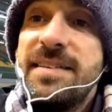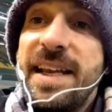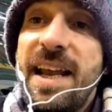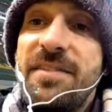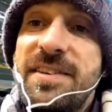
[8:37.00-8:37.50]

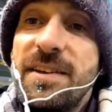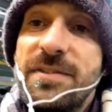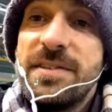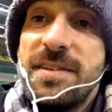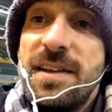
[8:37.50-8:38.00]
Take care of
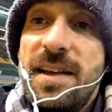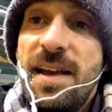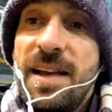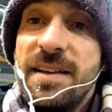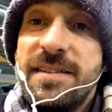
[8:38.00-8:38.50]
yourselves,
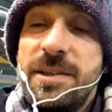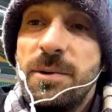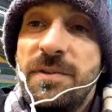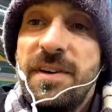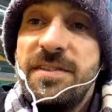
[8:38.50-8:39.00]
and I'll see
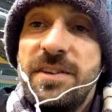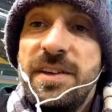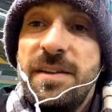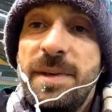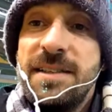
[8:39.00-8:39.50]
you all very
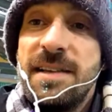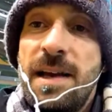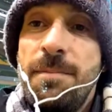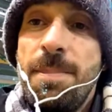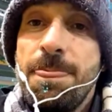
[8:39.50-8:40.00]
soon. In the
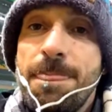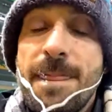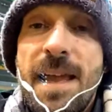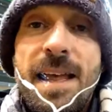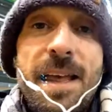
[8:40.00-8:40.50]
meantime,
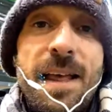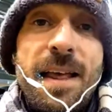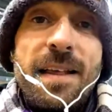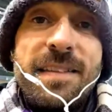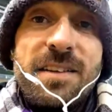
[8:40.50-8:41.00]

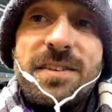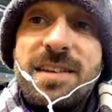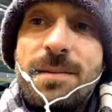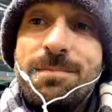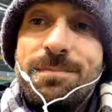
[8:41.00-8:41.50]
thanks for your
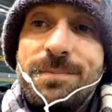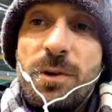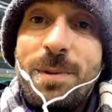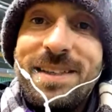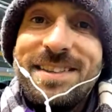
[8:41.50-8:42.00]
time.
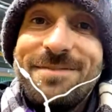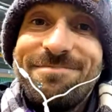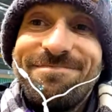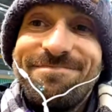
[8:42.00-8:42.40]
All the best.